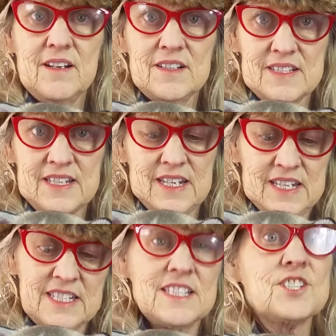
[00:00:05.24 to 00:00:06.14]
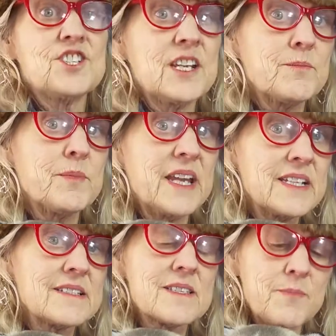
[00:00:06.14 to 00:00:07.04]
husky. He's a
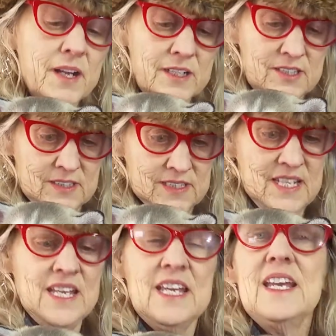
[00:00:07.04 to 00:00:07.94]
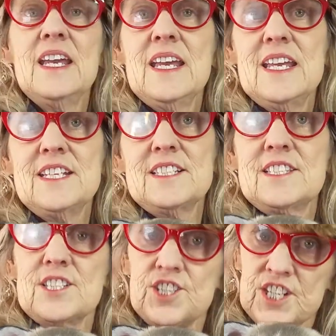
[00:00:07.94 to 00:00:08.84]
champagne sparkle. He's
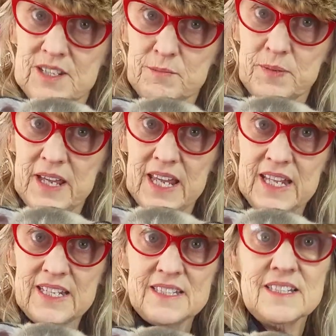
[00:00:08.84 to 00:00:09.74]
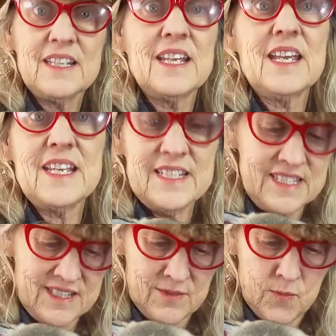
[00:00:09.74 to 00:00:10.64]
the champagne,
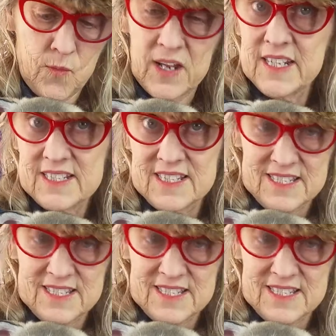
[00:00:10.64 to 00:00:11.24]
he's the white